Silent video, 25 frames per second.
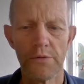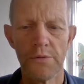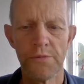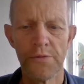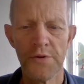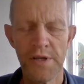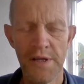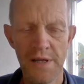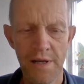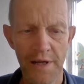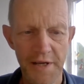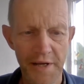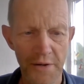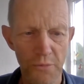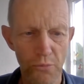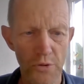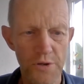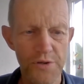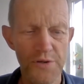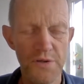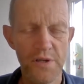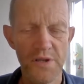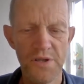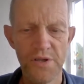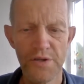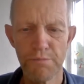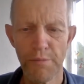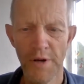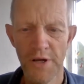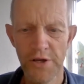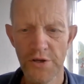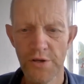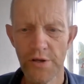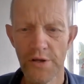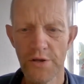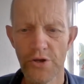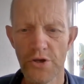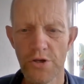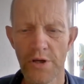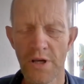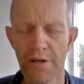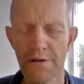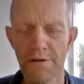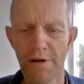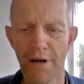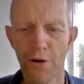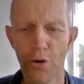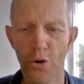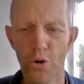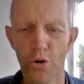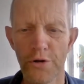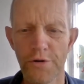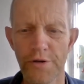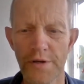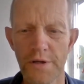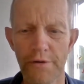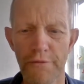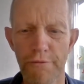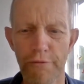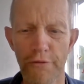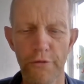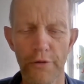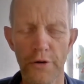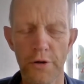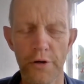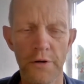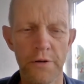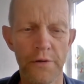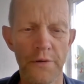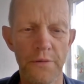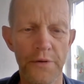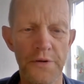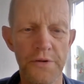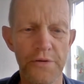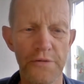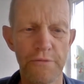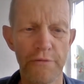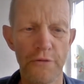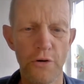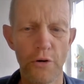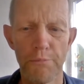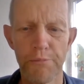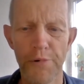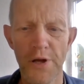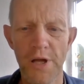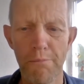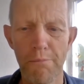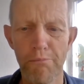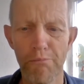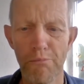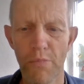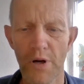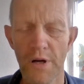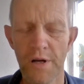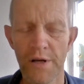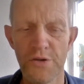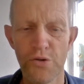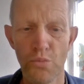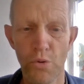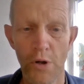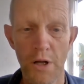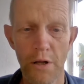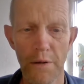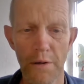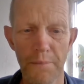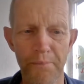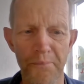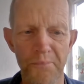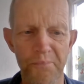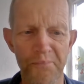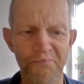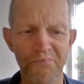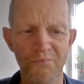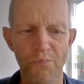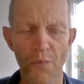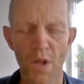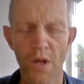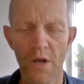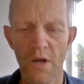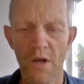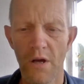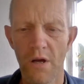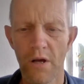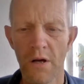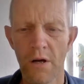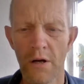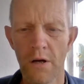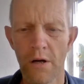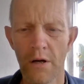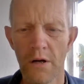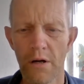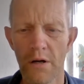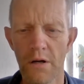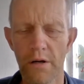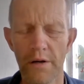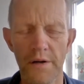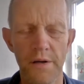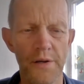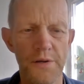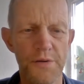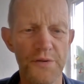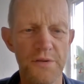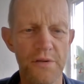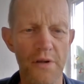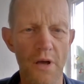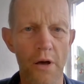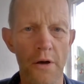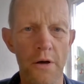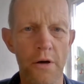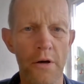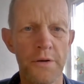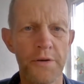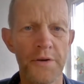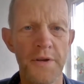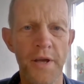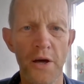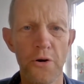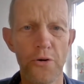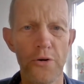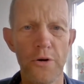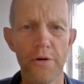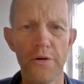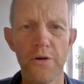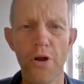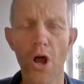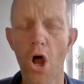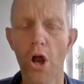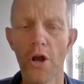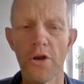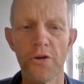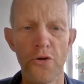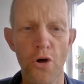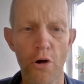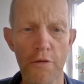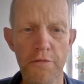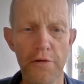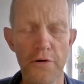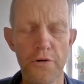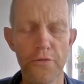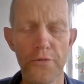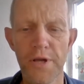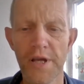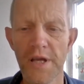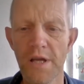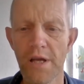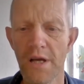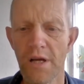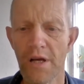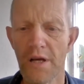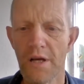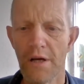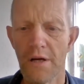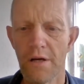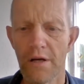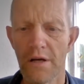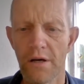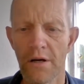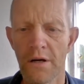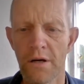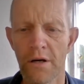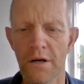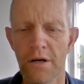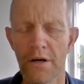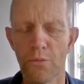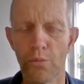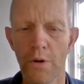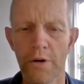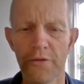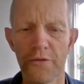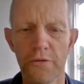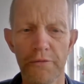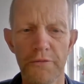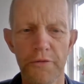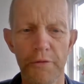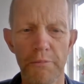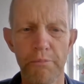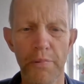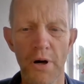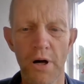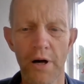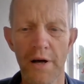dealing with this message, and I learned this from him as well, is Darren Doherty, one of the